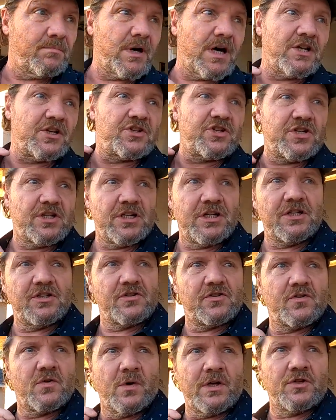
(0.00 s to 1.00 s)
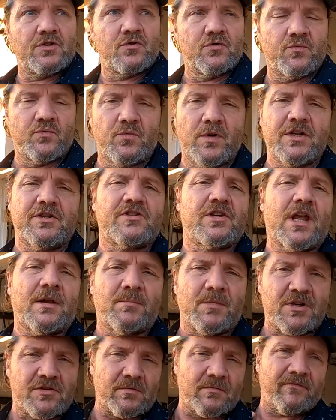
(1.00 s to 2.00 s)
but she's going to
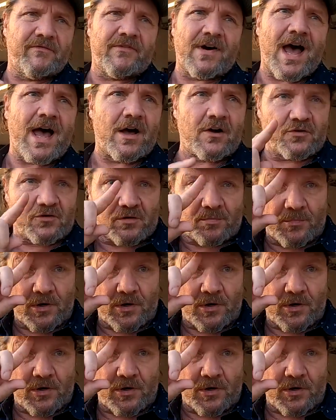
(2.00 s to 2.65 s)
resend me some files